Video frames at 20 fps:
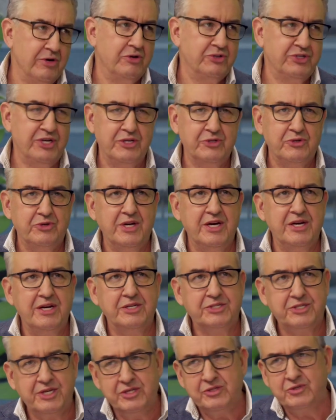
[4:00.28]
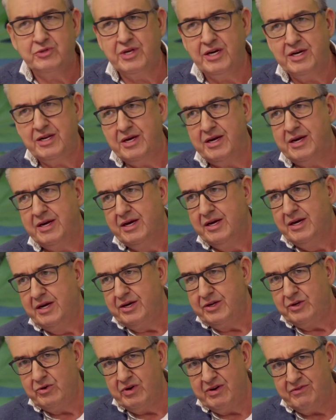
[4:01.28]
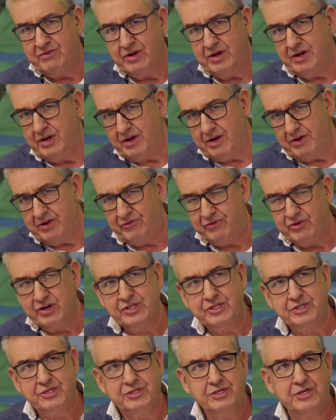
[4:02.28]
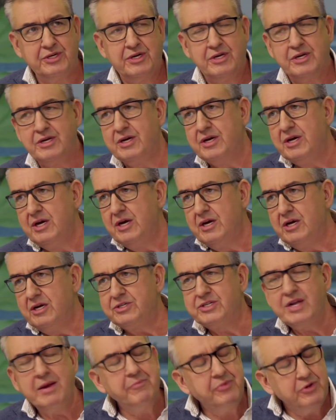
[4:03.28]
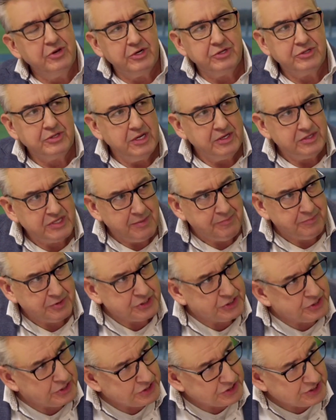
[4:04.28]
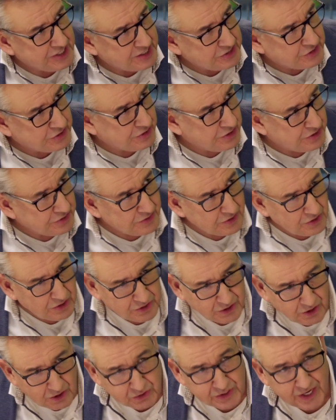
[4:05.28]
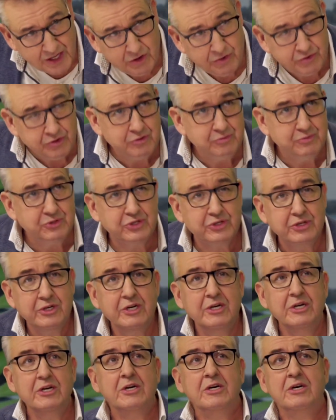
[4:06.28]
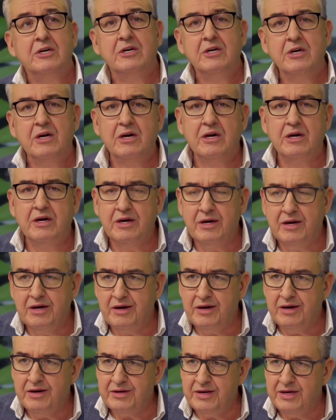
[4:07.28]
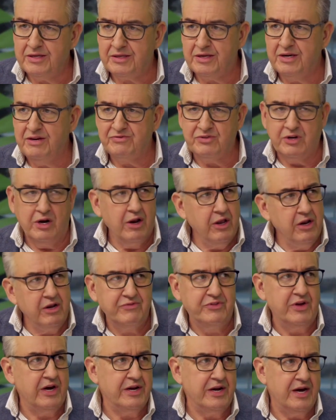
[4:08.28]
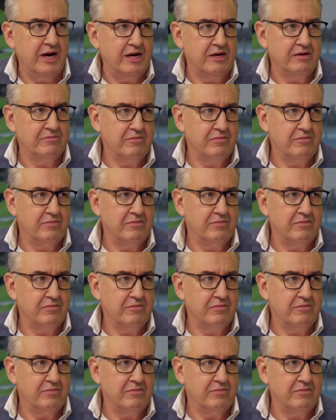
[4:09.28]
Sensor data. You have, for instance, a temperature sensor on hotel rooms. That gives a lot of data.